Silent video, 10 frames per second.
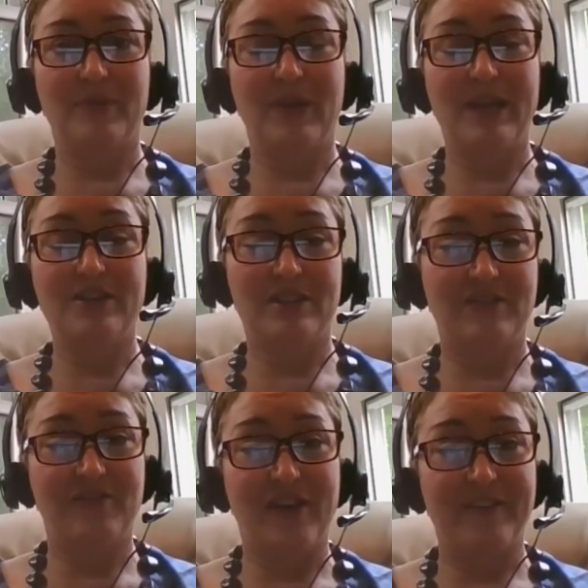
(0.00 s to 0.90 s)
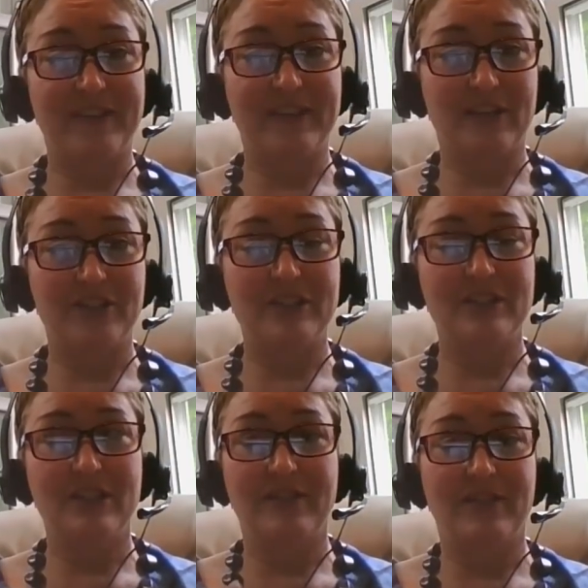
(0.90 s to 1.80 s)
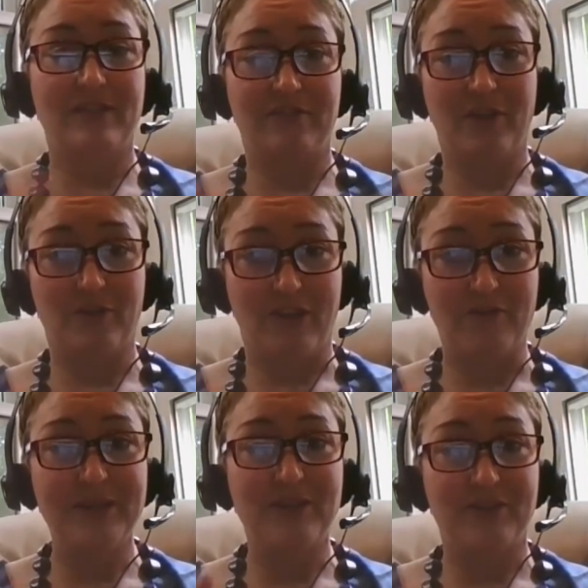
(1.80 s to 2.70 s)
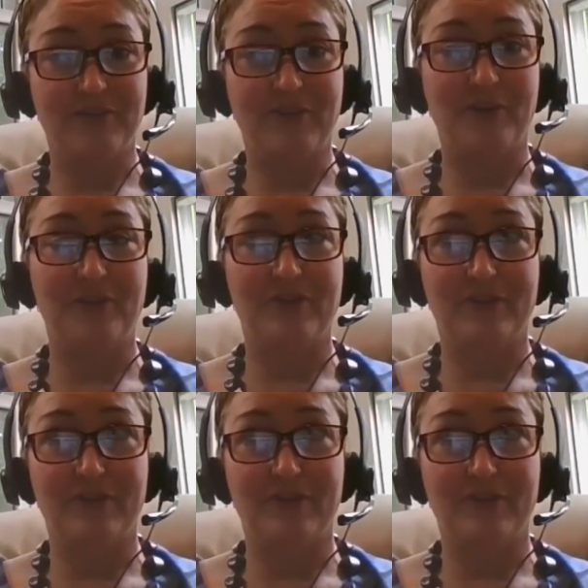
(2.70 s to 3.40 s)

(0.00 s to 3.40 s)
agency founded in the election in the federal government called the Federal